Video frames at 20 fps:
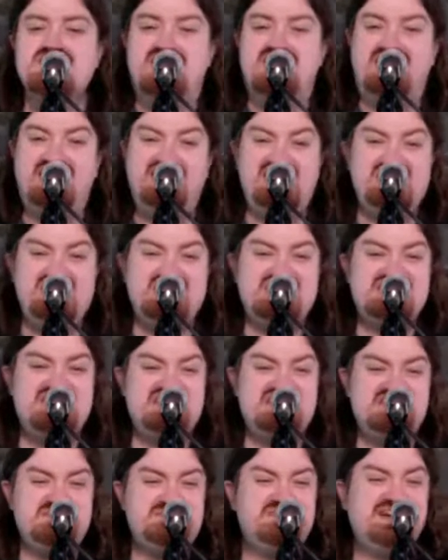
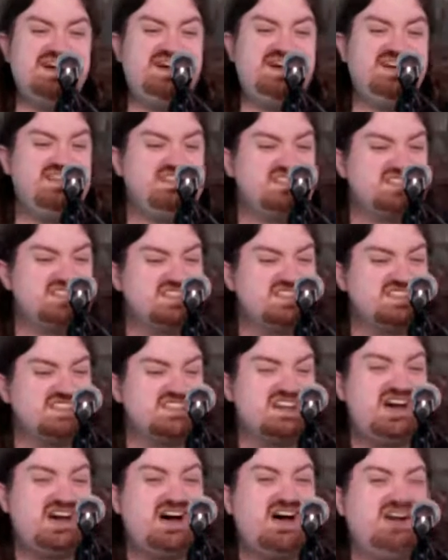18 months, that's
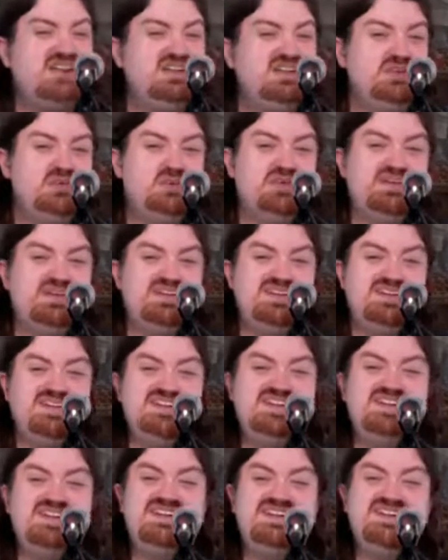all it
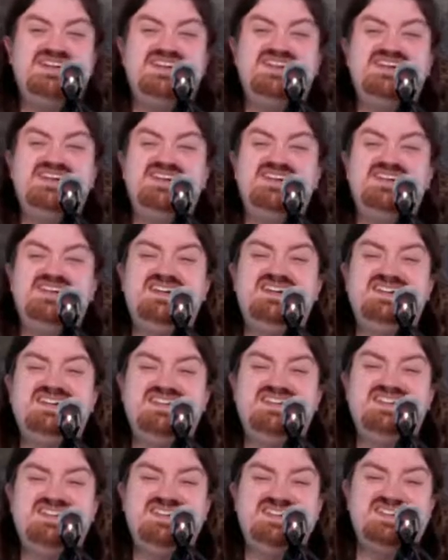was,
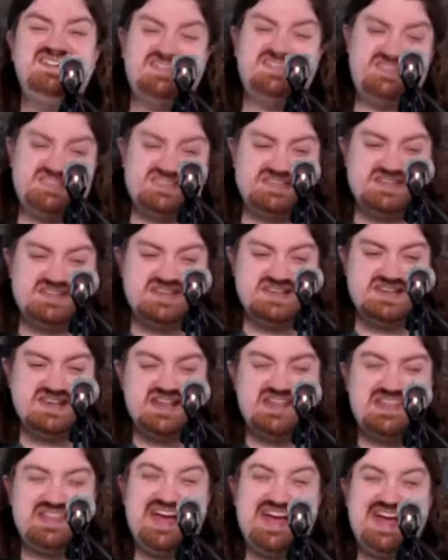
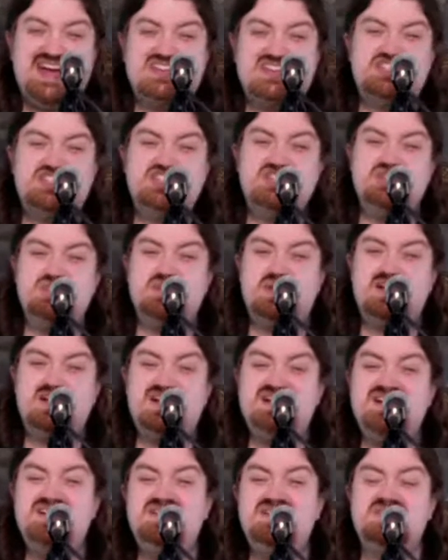that you
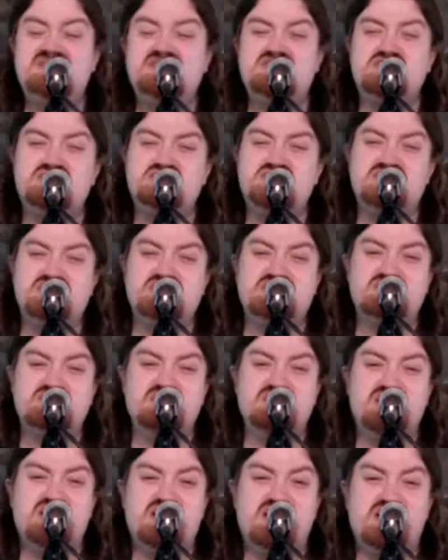held her in
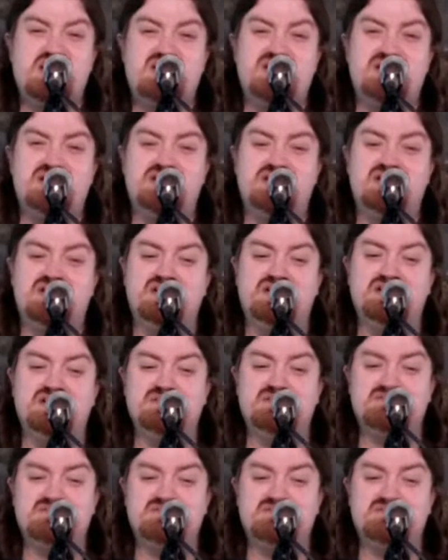your arms.